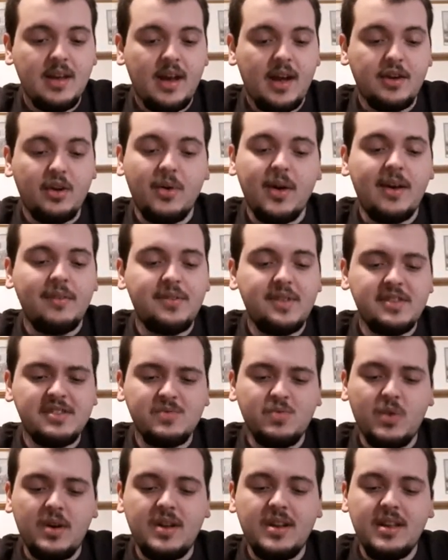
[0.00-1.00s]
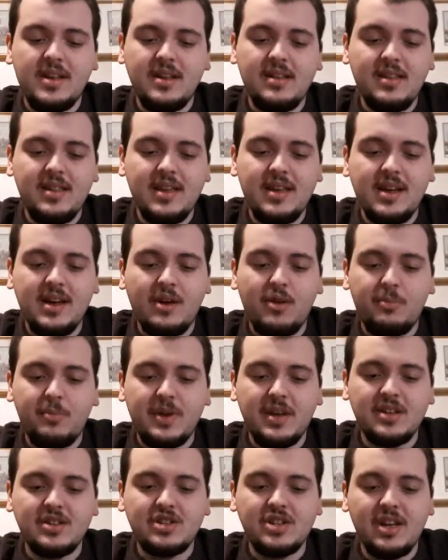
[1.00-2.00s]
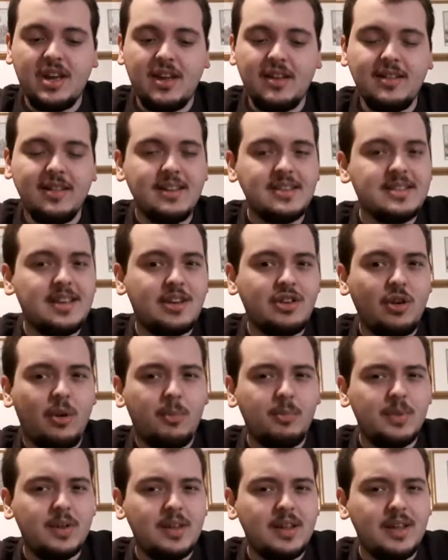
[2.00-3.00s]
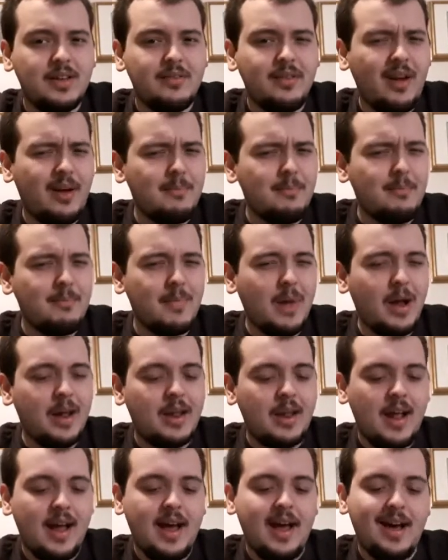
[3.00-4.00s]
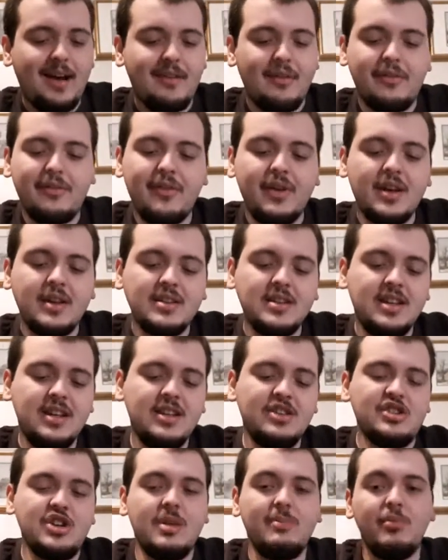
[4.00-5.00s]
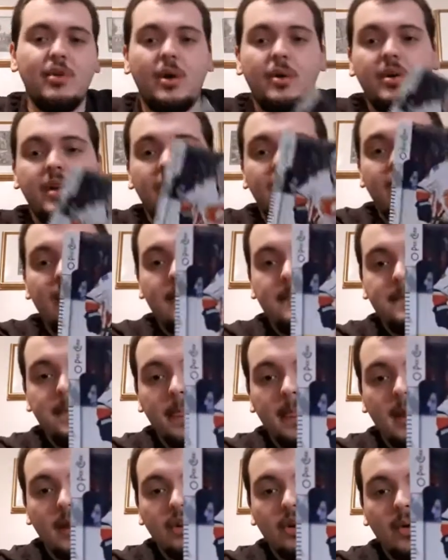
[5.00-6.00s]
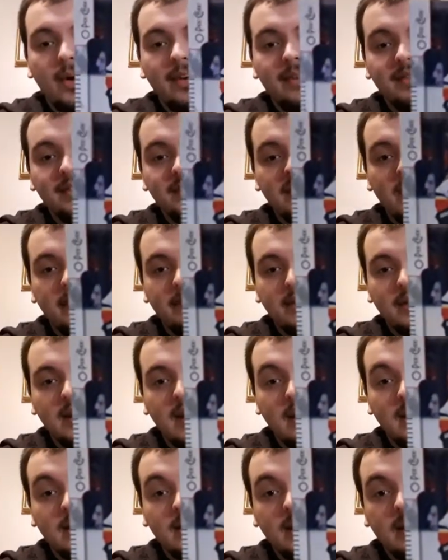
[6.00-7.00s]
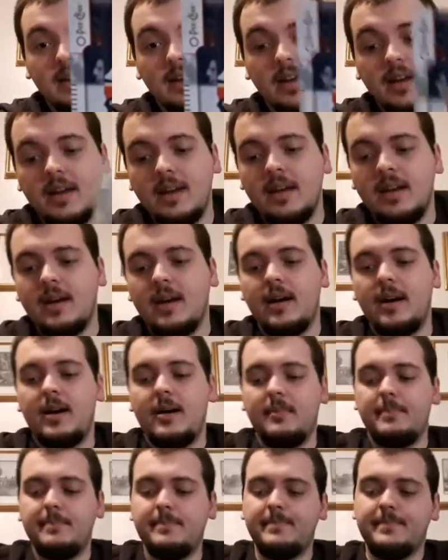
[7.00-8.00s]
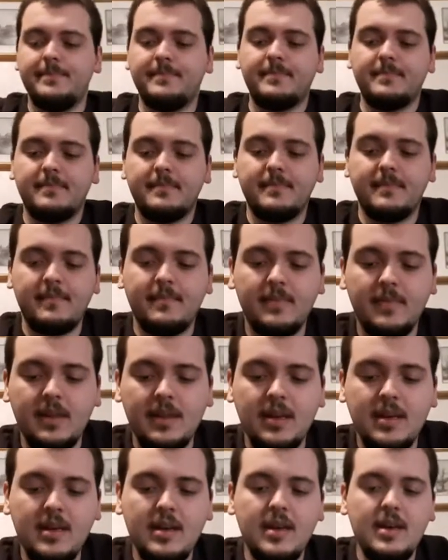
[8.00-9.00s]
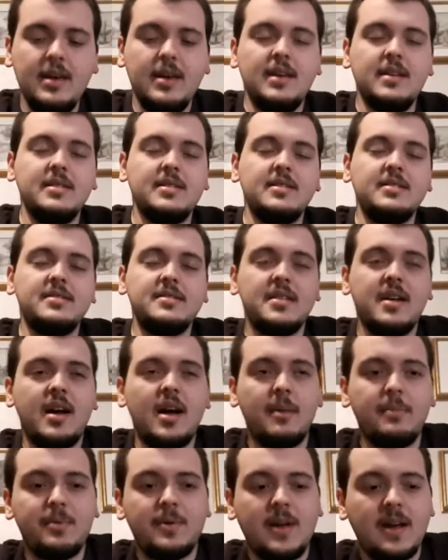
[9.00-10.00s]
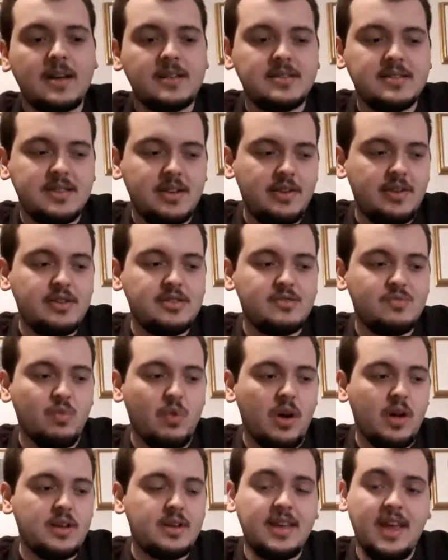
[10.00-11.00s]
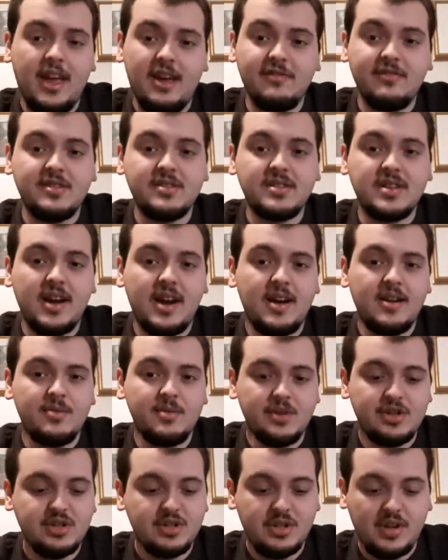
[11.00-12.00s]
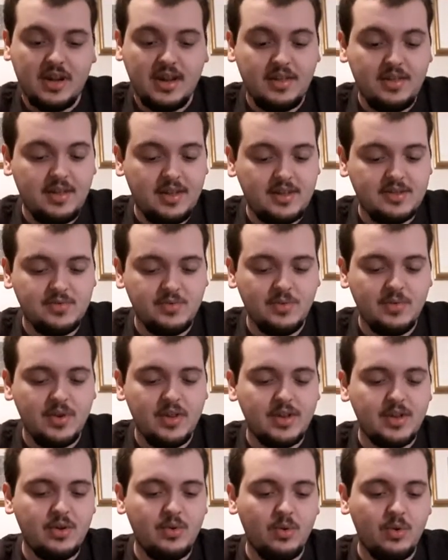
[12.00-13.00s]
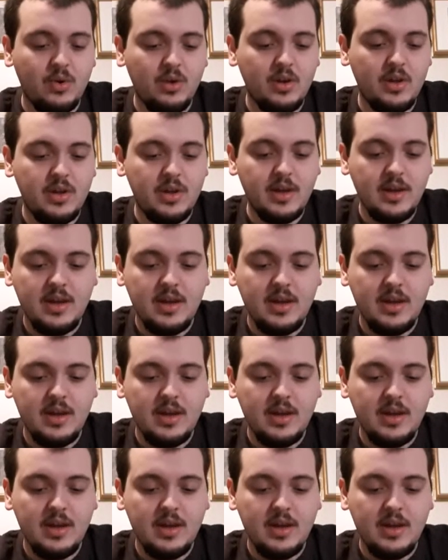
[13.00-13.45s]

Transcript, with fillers: I don't have this one in the uh, Opichki, at least I don't believe. I might have TJ Brodie. I know I have his upper deck, um, his upper deck series one canvas card, which I think is really cool.